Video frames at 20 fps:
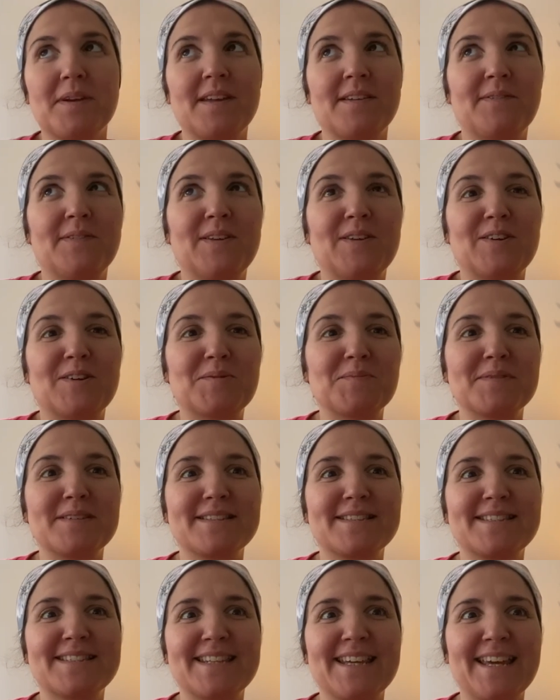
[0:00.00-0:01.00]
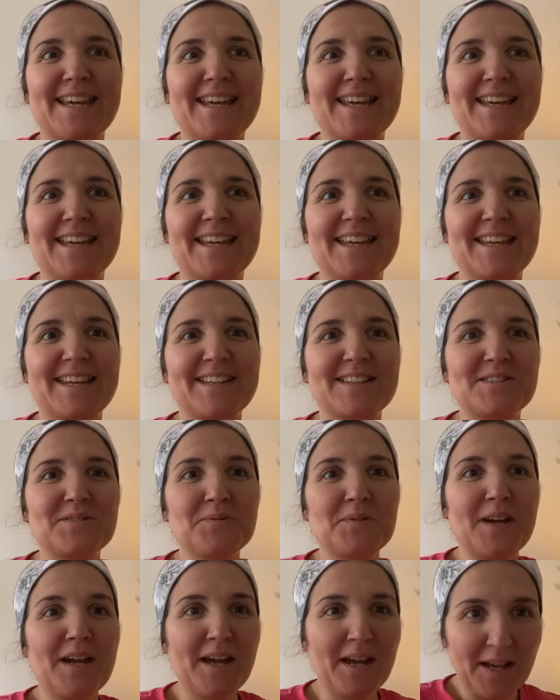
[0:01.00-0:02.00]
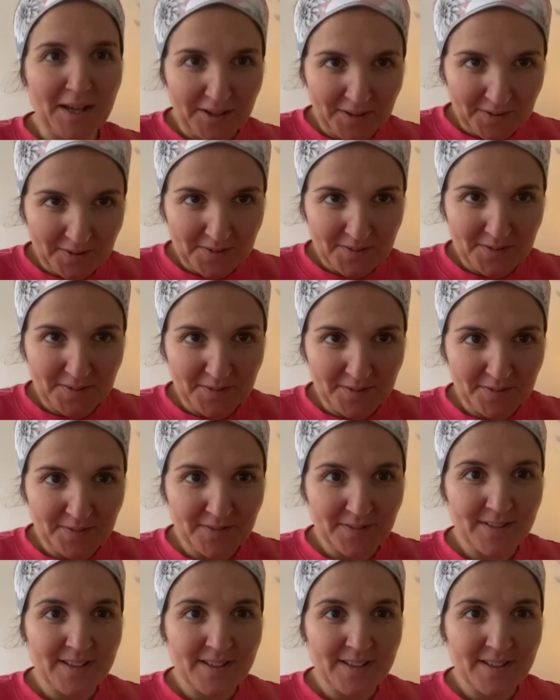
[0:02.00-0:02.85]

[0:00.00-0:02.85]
Vlogmas day 12.